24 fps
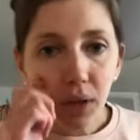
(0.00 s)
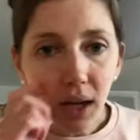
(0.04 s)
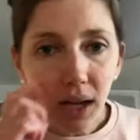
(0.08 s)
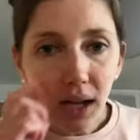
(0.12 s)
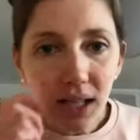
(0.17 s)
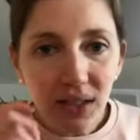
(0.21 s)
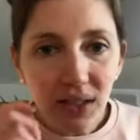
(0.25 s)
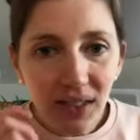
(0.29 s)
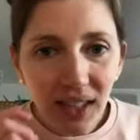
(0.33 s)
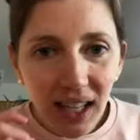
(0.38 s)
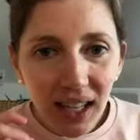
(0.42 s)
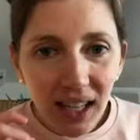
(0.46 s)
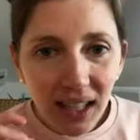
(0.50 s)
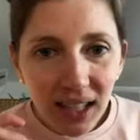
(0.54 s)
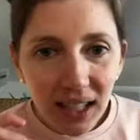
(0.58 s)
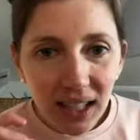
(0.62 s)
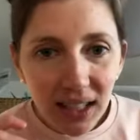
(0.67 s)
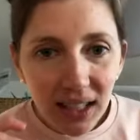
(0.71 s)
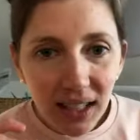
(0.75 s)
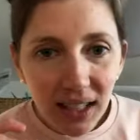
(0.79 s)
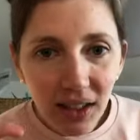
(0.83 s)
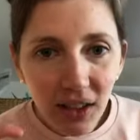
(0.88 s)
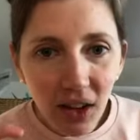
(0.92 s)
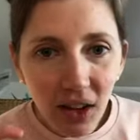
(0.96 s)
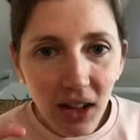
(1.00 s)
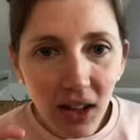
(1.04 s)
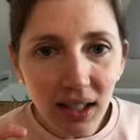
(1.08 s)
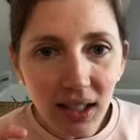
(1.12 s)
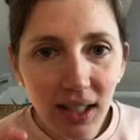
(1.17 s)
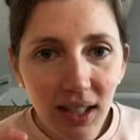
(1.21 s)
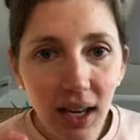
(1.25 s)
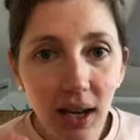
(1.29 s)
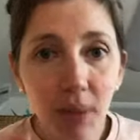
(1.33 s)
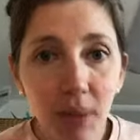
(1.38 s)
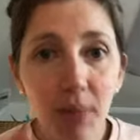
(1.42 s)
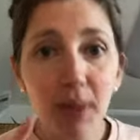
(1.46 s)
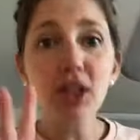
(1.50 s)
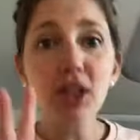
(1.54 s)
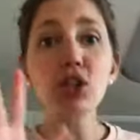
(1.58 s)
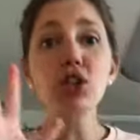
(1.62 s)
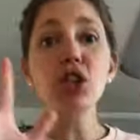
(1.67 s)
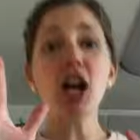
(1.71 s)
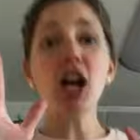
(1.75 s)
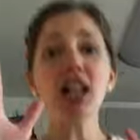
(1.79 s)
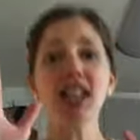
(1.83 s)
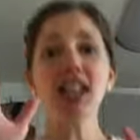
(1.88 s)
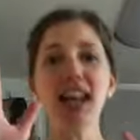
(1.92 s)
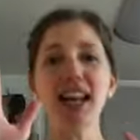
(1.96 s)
yes, Vienna is here and all excited about the chocolate